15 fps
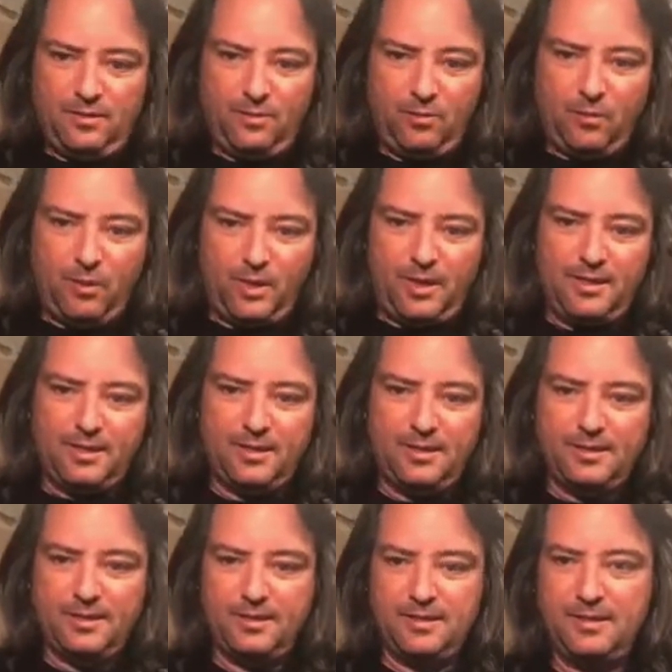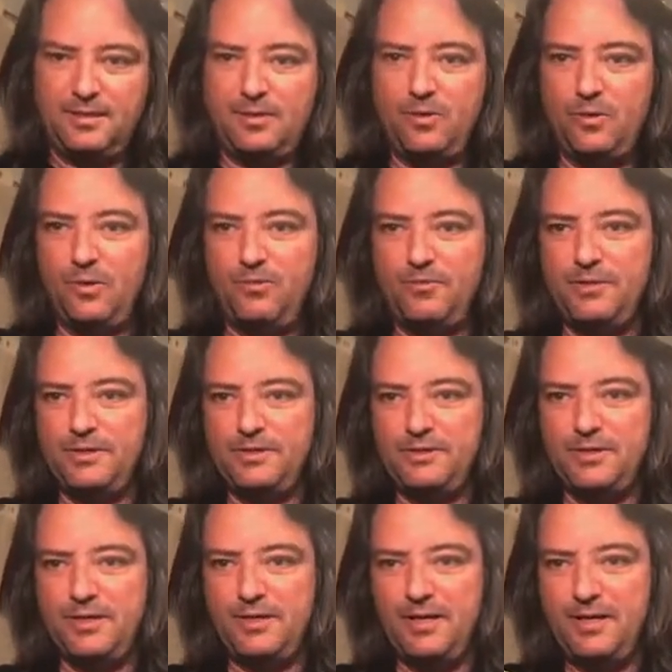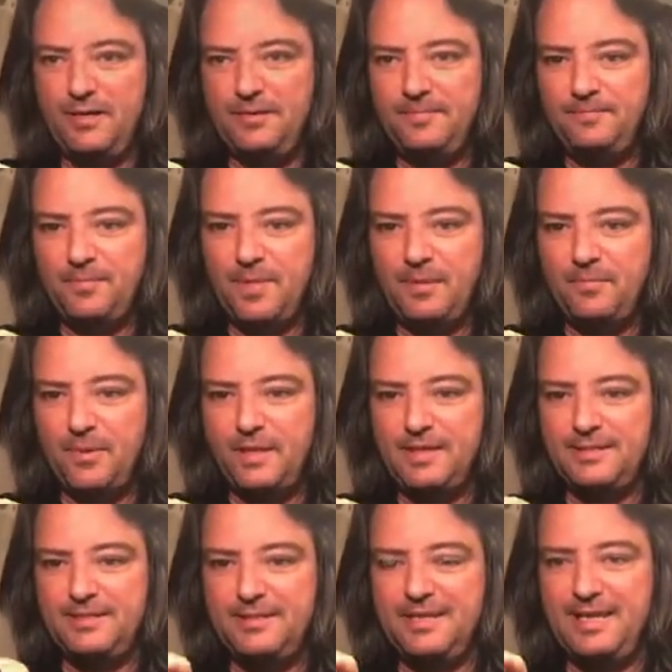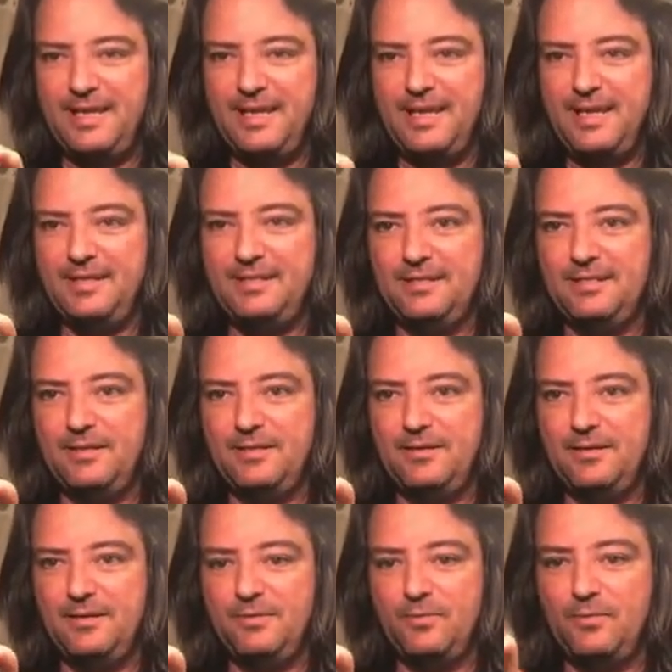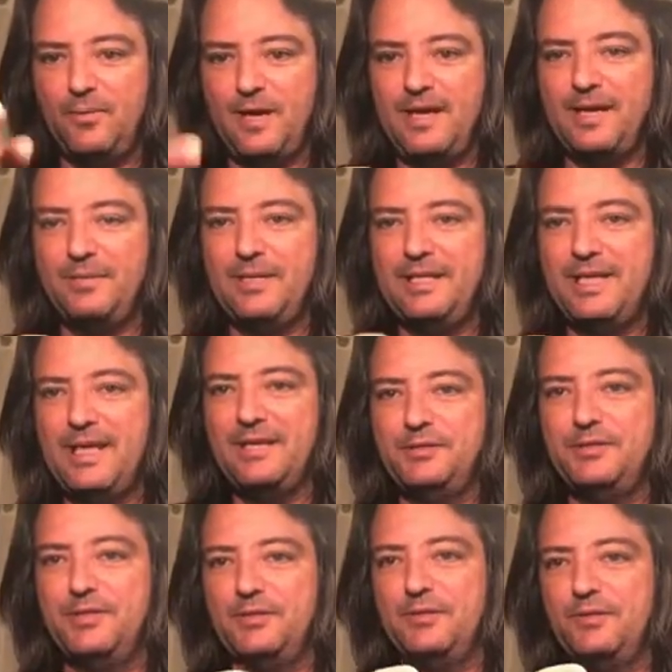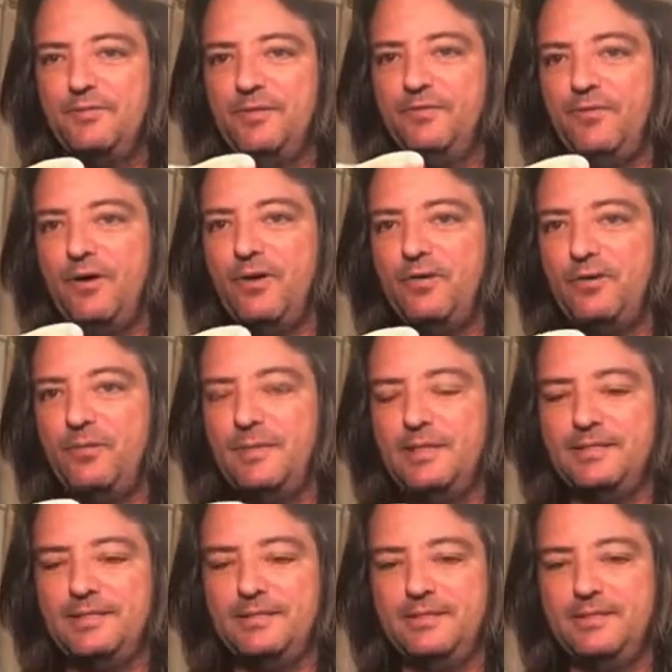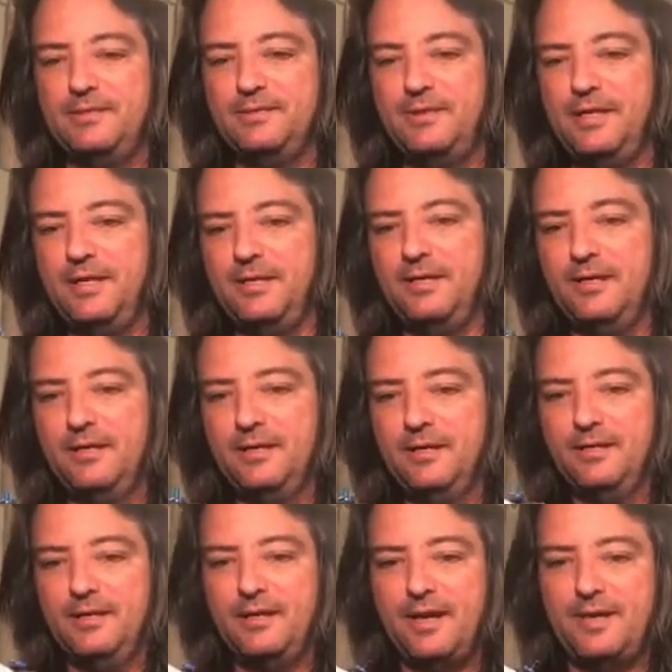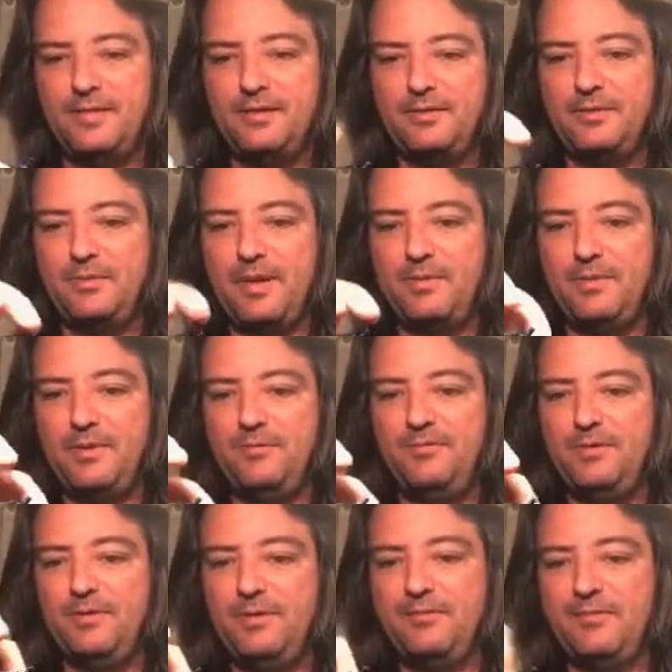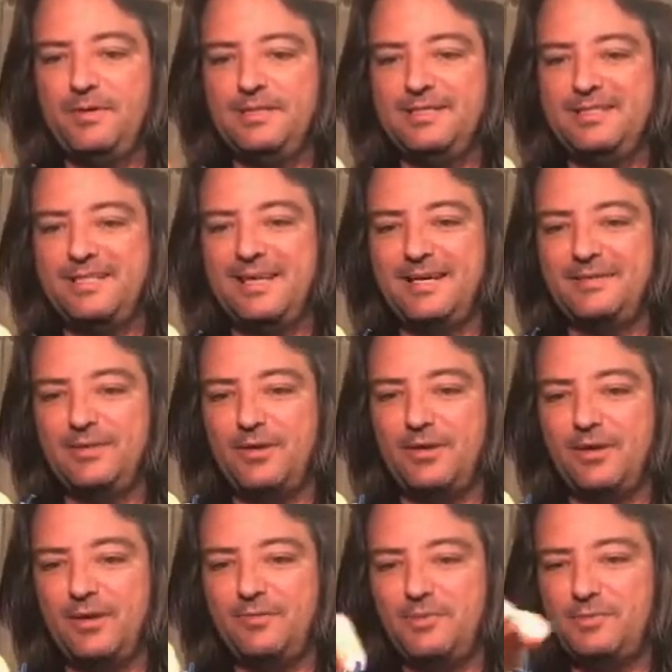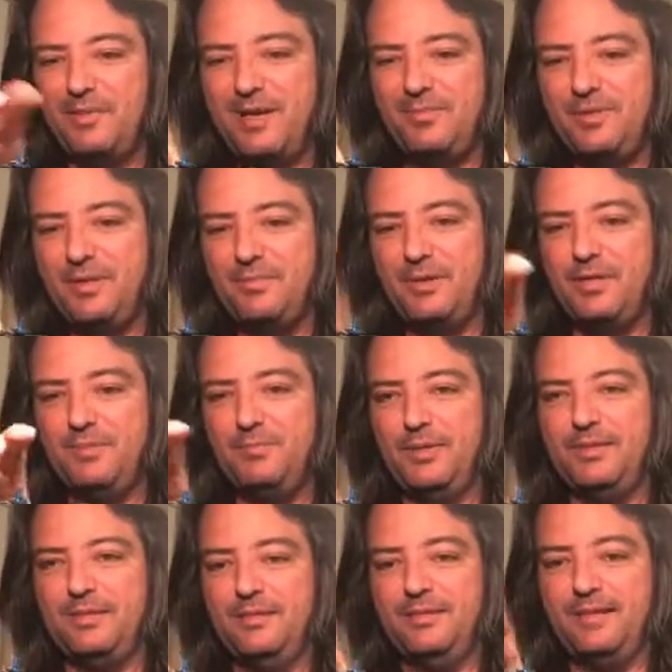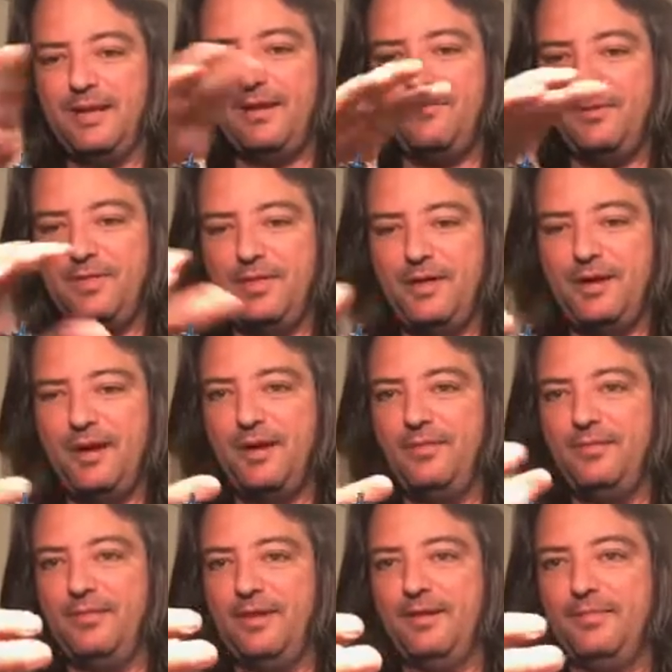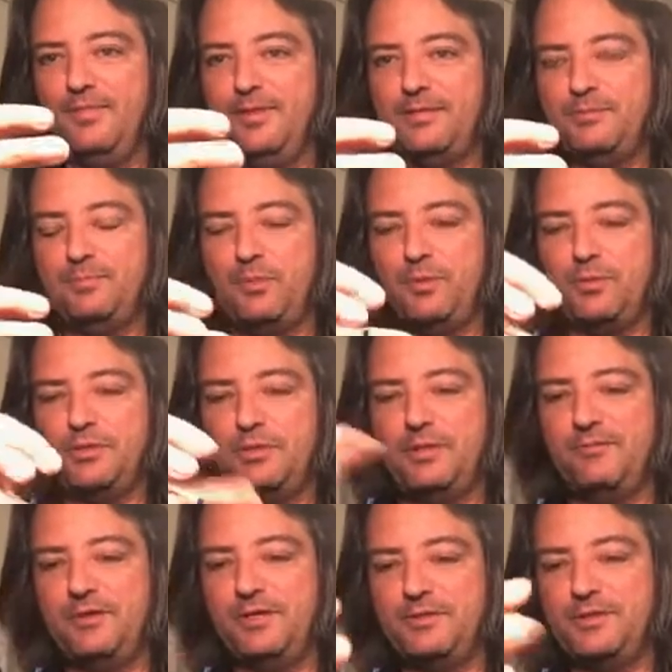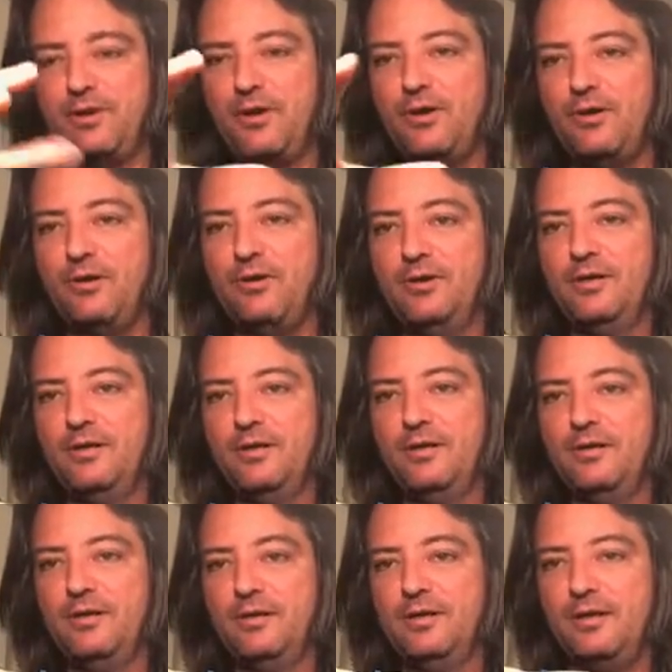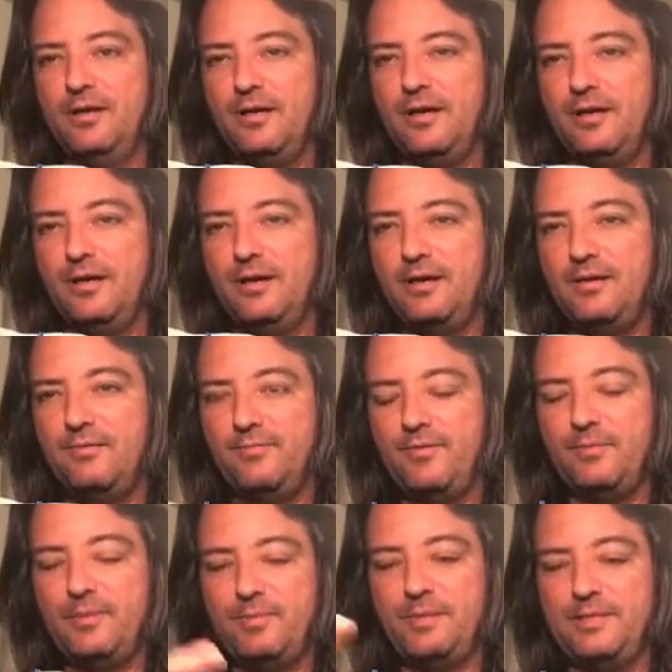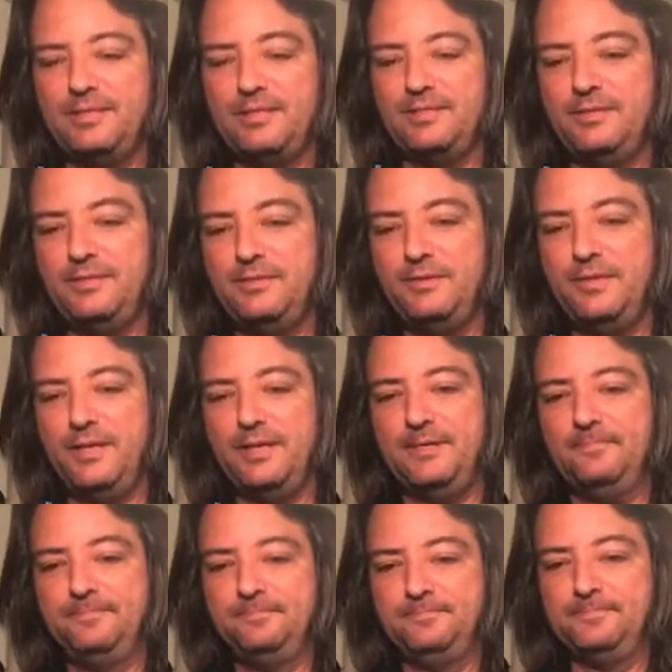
1 hole for the steering, but it's the kit recommendation. So if you follow the B62 kit, I think there might be a few different size arms maybe, but everything on this portion of it is all from the B62 kit.